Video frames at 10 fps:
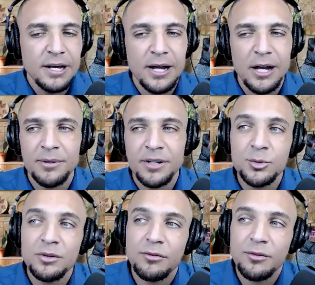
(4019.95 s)
And a
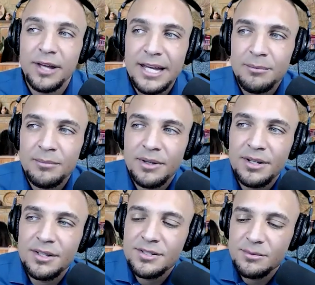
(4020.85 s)
twin flame
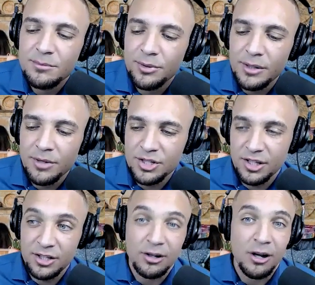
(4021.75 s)
is pretty much
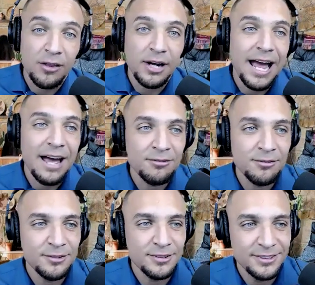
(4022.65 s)
like your other
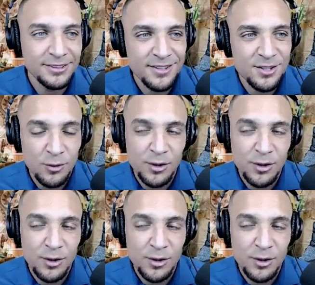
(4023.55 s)
half. There's only